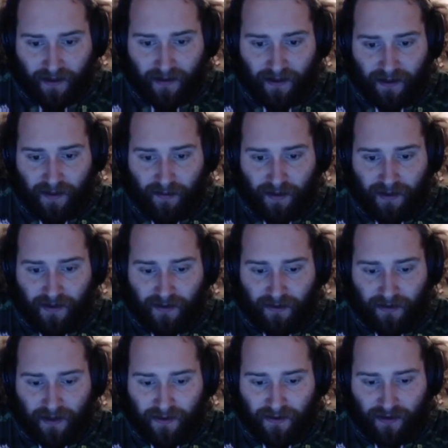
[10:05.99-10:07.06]
this pistol,
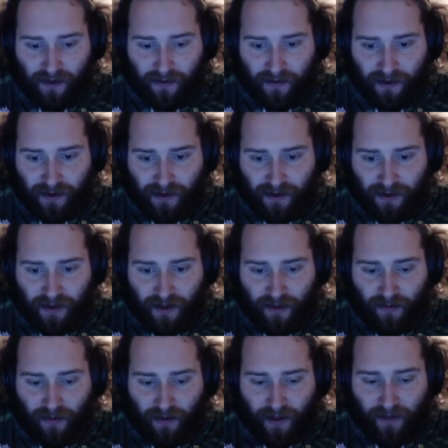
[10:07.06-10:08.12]
it is going to
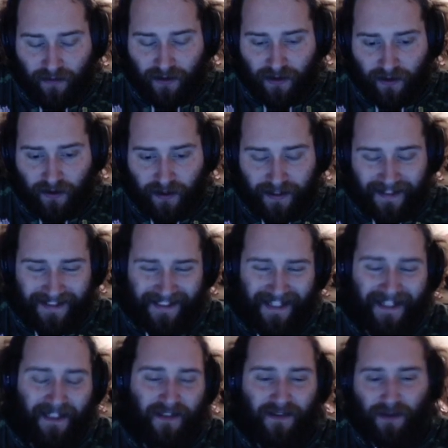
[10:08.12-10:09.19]
whatever target it is
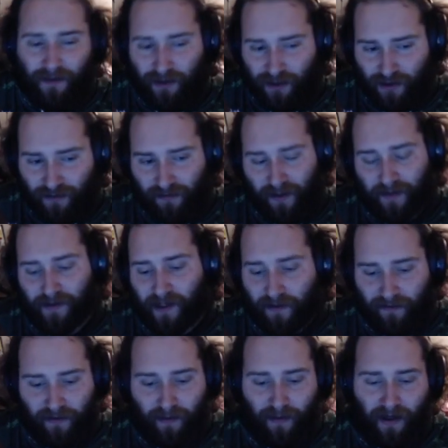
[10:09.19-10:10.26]
hitting is going to shoot flames out
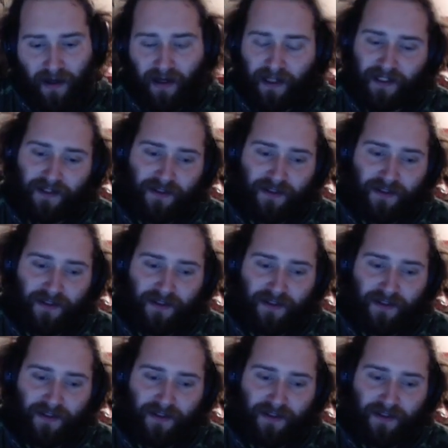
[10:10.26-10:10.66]
from behind.